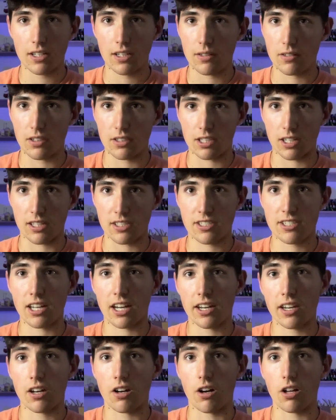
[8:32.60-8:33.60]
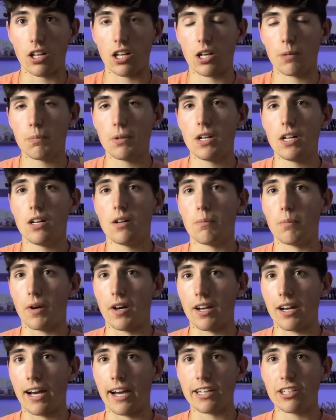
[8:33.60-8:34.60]
try to suck it all up, but
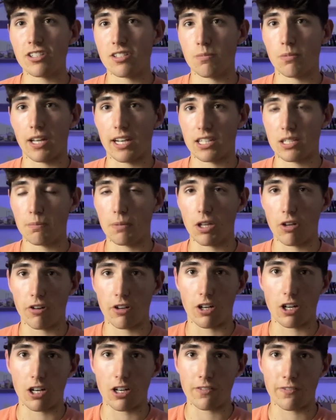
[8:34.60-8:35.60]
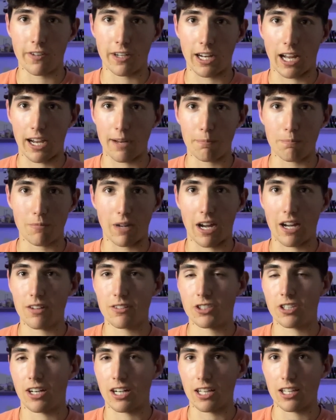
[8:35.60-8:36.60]
I just like to blow it off, and I'm not
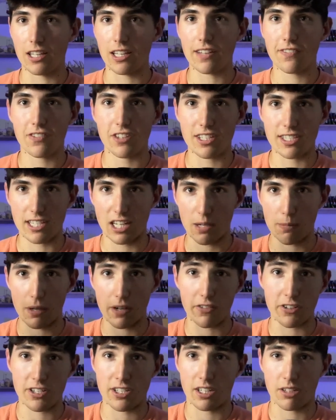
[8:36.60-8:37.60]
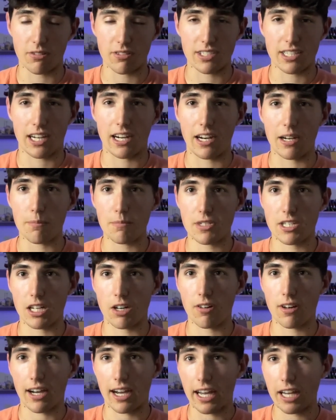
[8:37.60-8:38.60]
trying to lift this up every single time. So
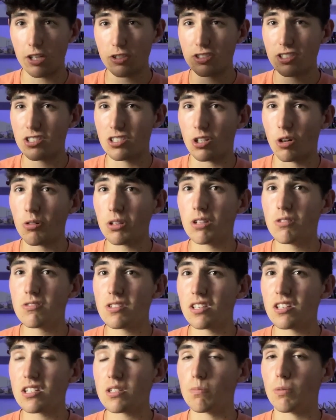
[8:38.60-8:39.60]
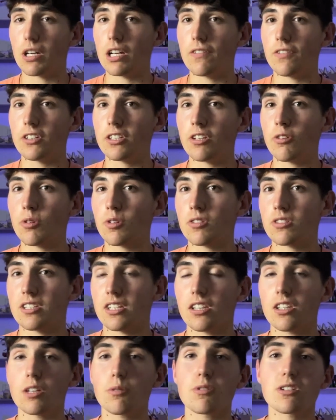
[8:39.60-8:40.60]
I usually don't use this, but if you're
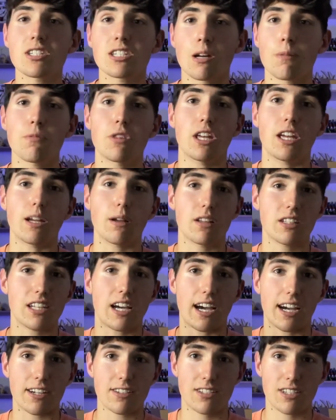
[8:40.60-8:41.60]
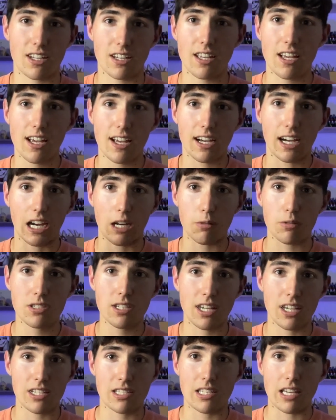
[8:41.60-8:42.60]
dealing with something toxic, I would say
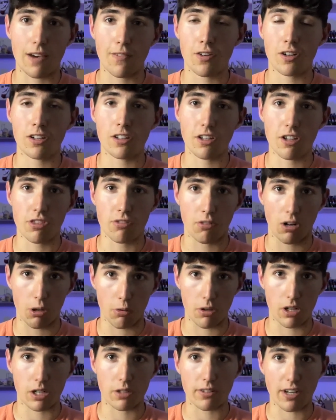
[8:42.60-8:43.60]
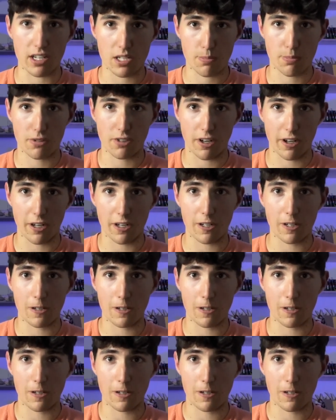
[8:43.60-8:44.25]
definitely throw on a respirator.